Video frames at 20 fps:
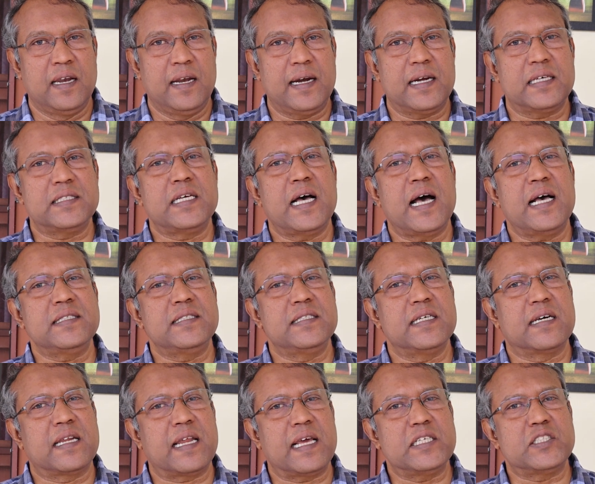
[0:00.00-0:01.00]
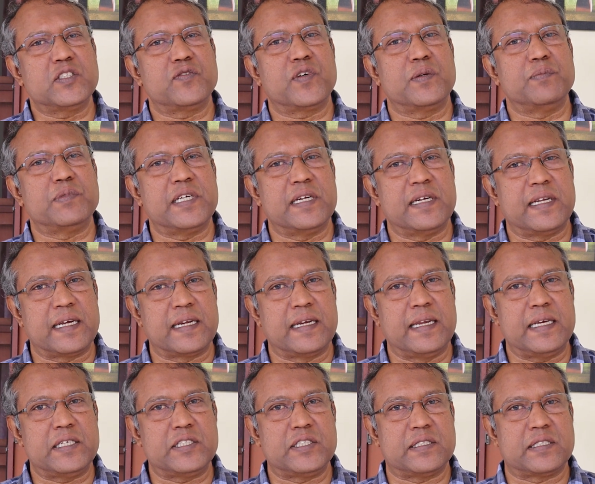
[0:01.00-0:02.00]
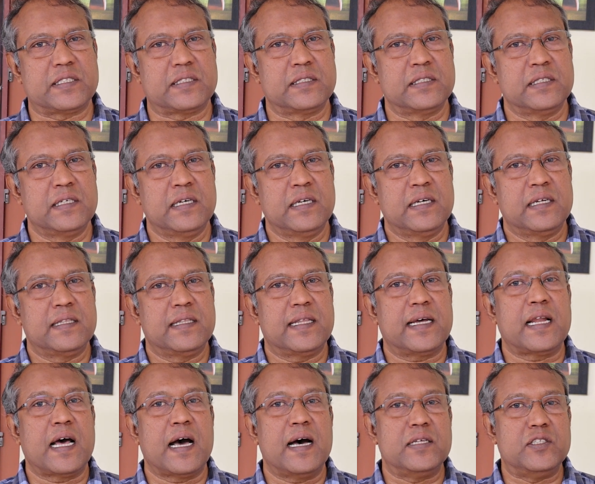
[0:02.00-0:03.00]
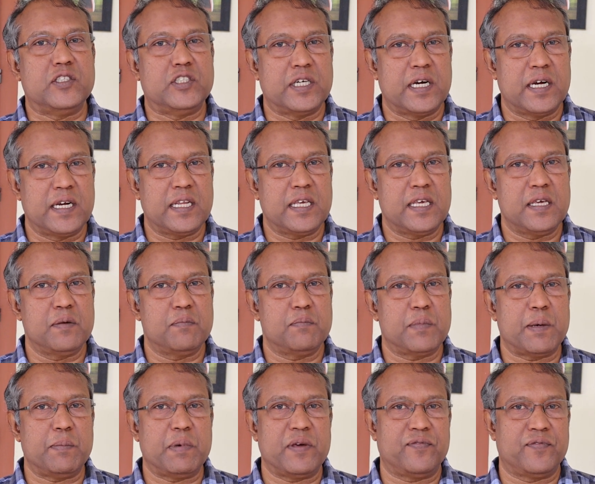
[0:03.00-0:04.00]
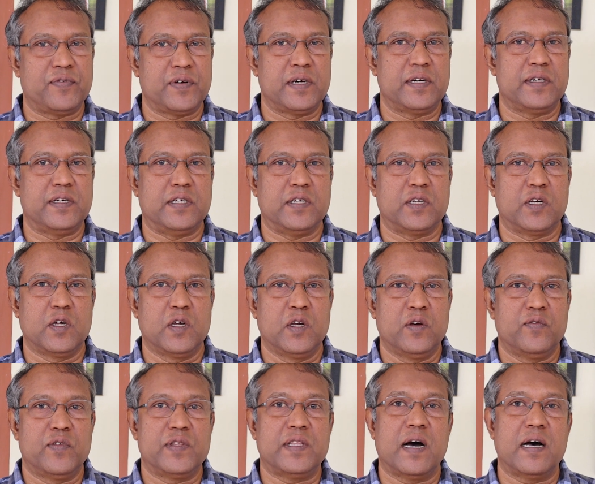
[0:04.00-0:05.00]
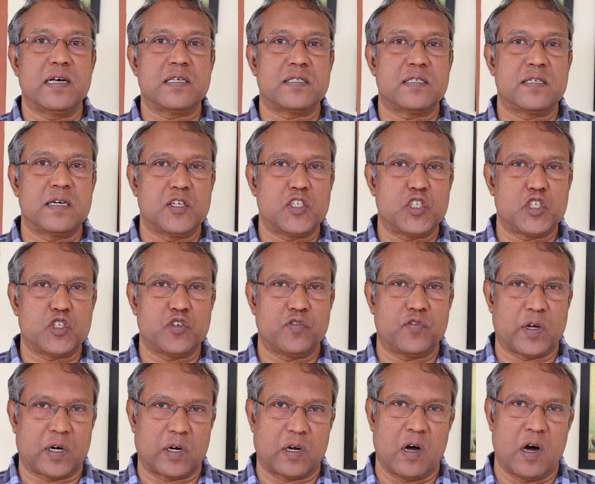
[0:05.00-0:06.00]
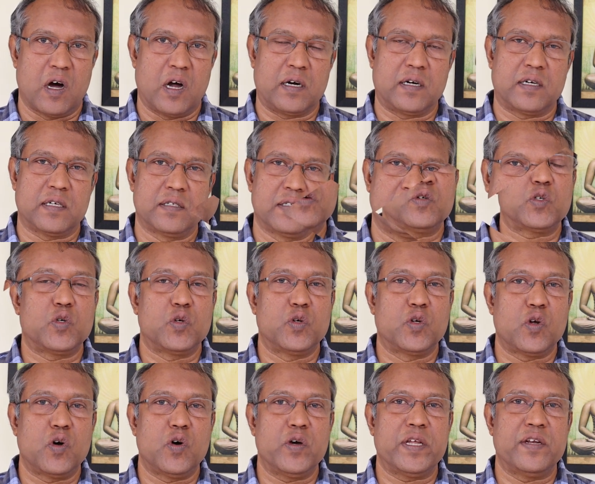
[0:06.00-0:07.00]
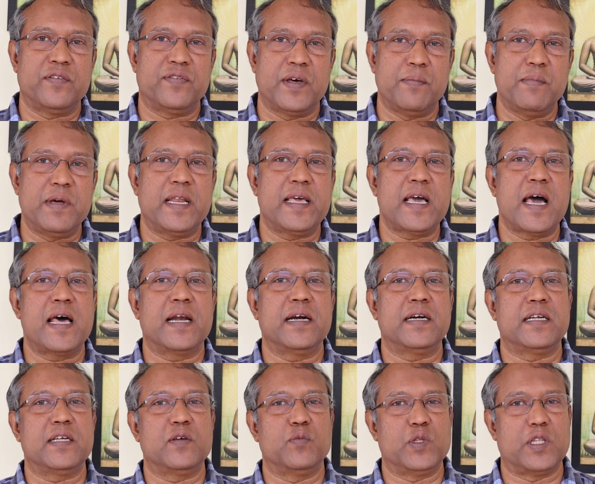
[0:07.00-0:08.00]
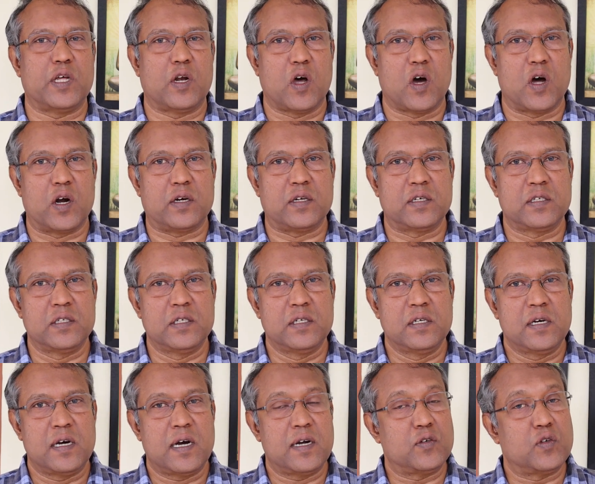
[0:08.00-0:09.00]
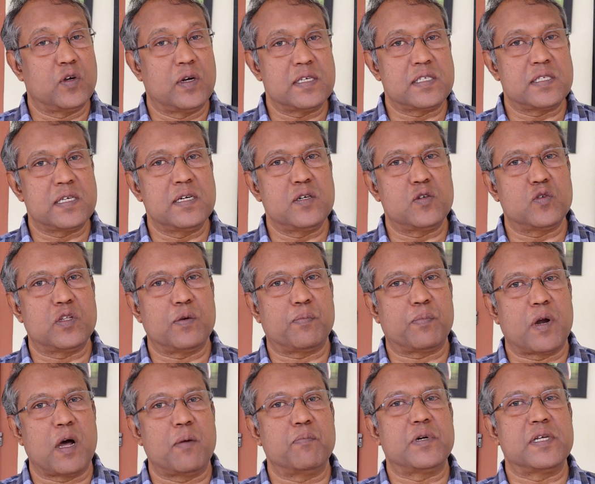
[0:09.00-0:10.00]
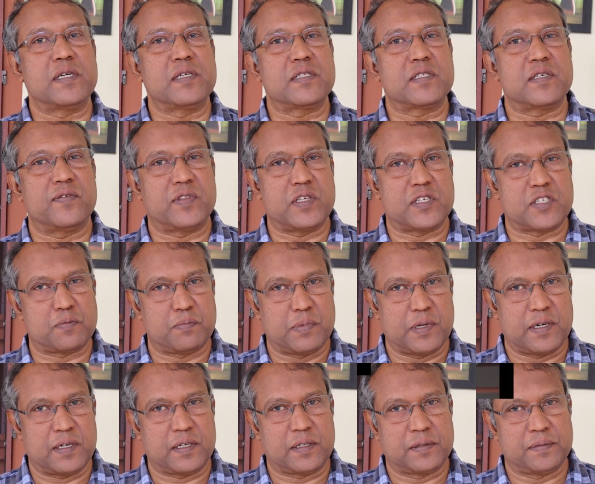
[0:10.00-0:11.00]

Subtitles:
Let us ask the grace from St. Ignatius that our journey may be filled with our search for God, to grow in familiarity with the Lord, and to listen to the promptings of the Spirit.